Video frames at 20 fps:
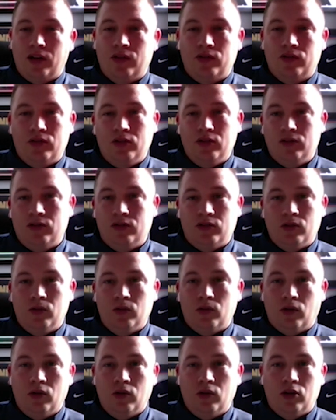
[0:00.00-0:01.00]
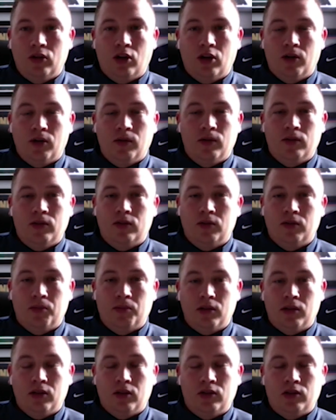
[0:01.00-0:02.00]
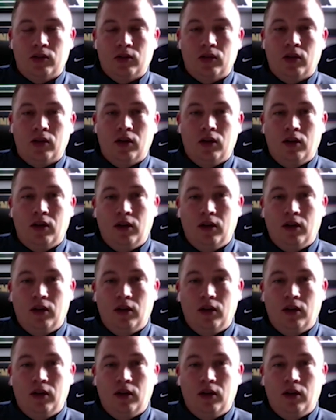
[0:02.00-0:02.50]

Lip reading: He's too good not to be on the tour.